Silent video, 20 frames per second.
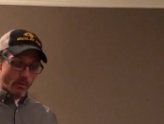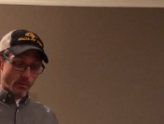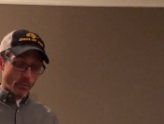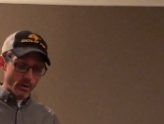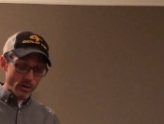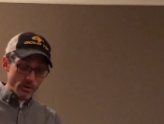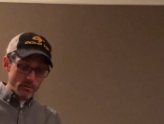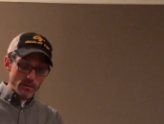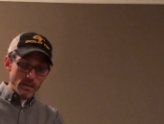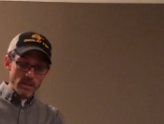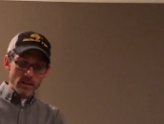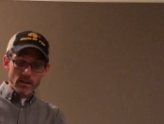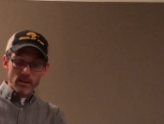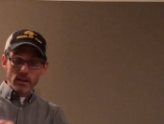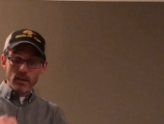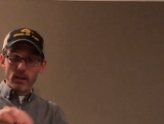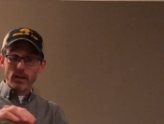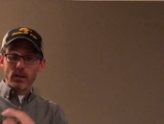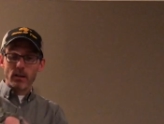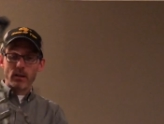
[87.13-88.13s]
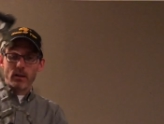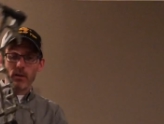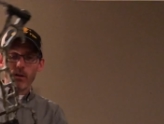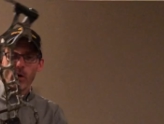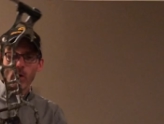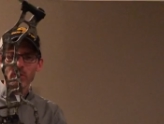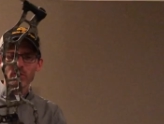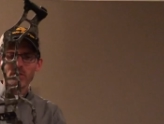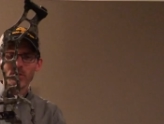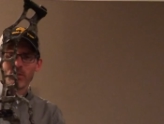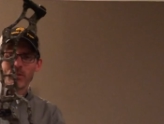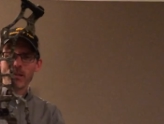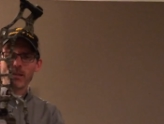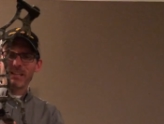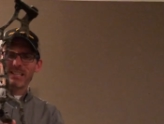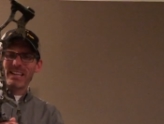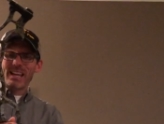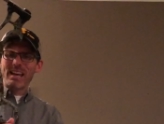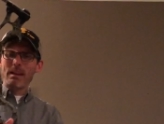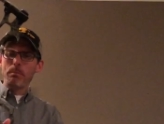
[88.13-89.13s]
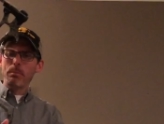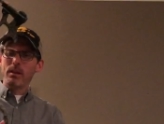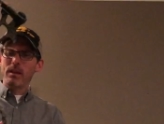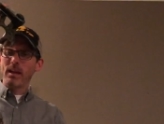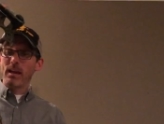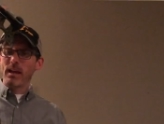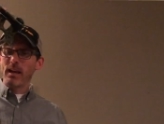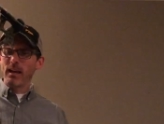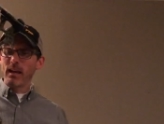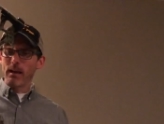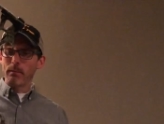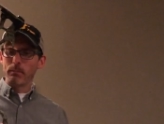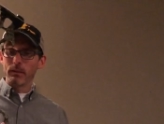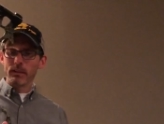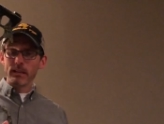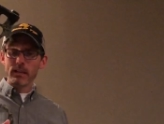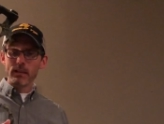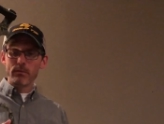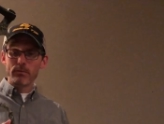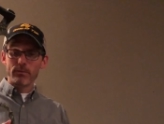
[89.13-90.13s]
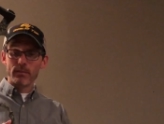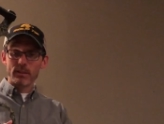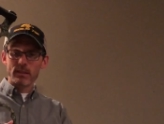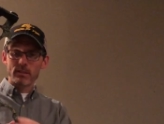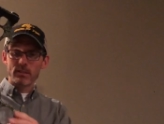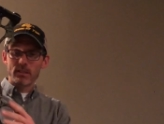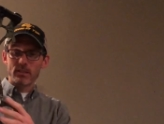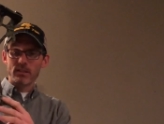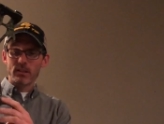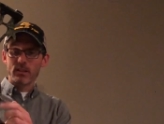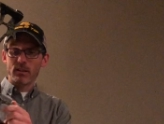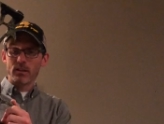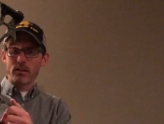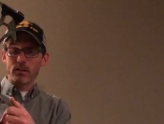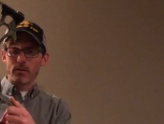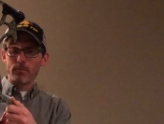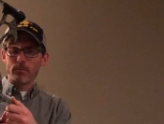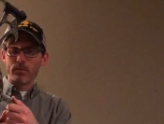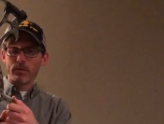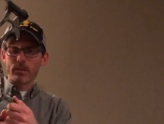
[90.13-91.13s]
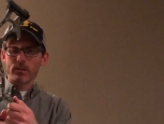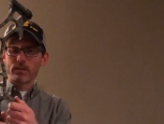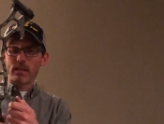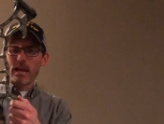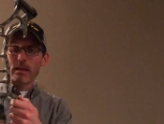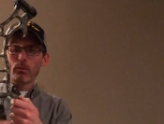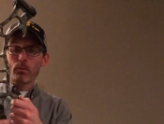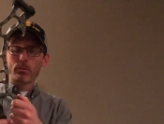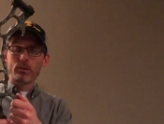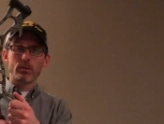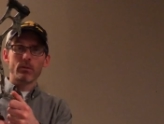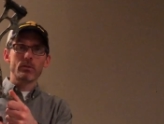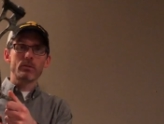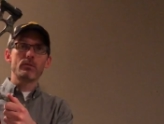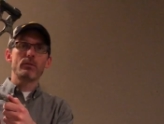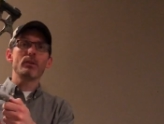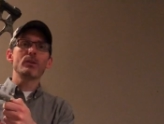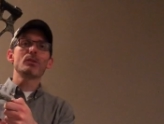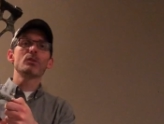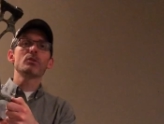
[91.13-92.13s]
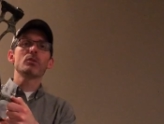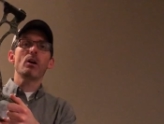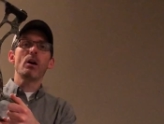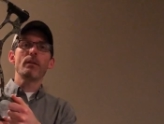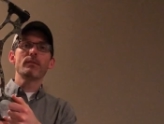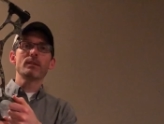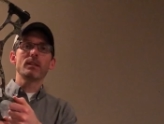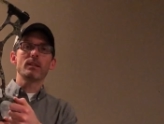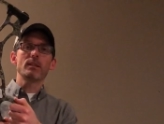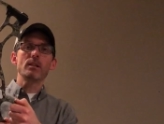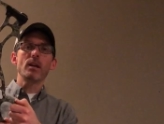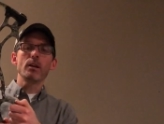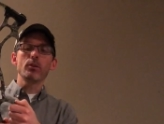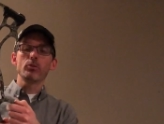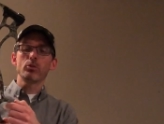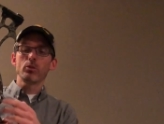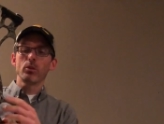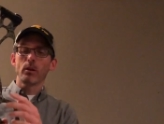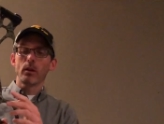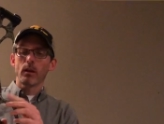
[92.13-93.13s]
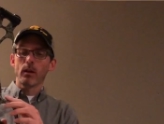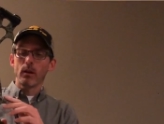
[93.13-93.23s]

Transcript: Pretty unique. Also unique to APA, I believe, is this camo material is very soft to the touch.